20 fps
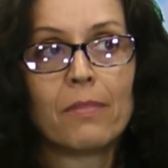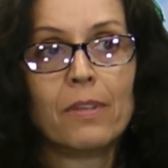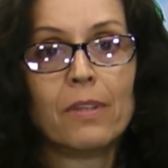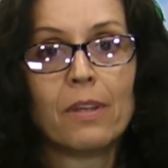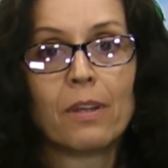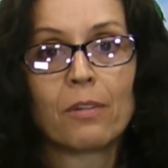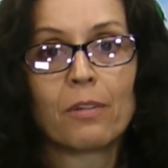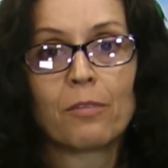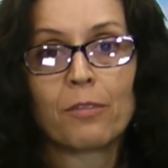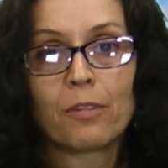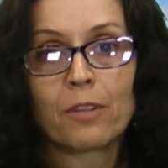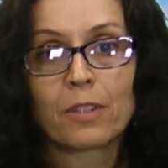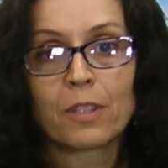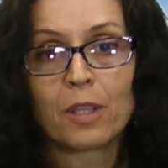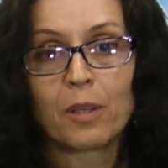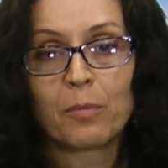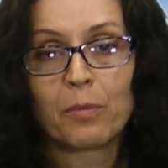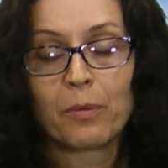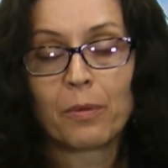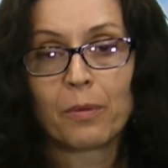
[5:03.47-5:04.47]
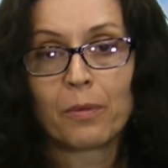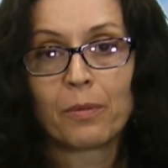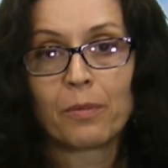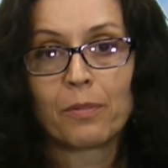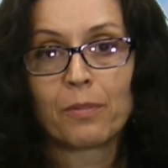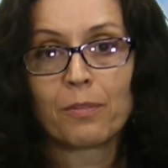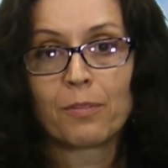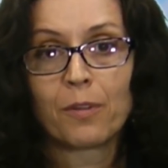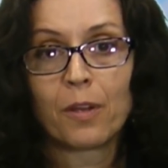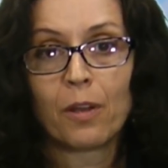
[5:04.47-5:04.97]
Jung, for
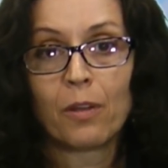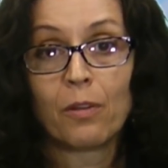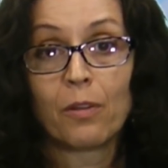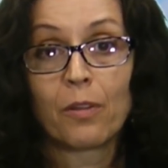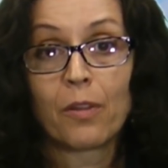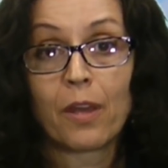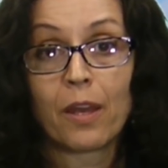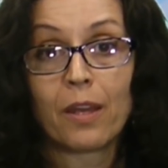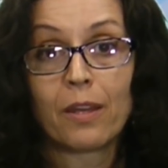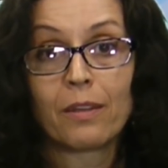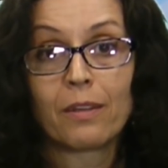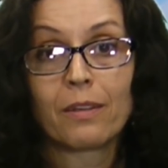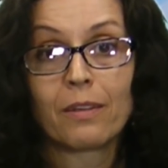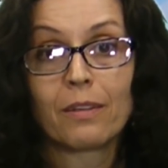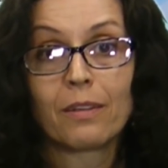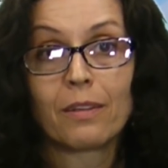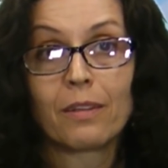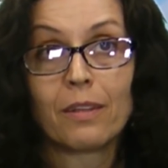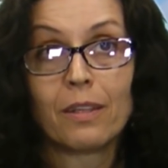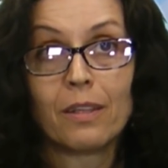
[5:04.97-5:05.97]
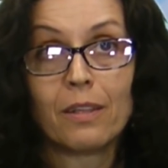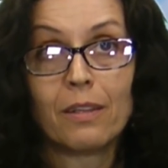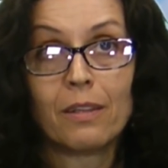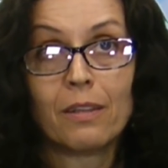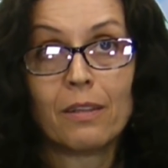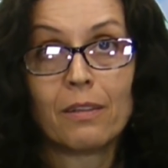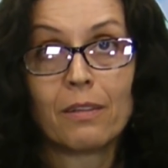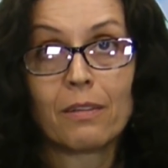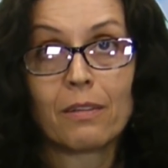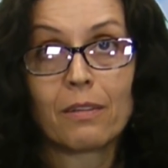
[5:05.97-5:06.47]
example, felt that
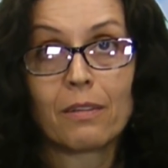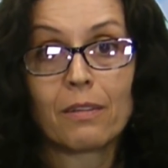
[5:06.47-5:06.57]
the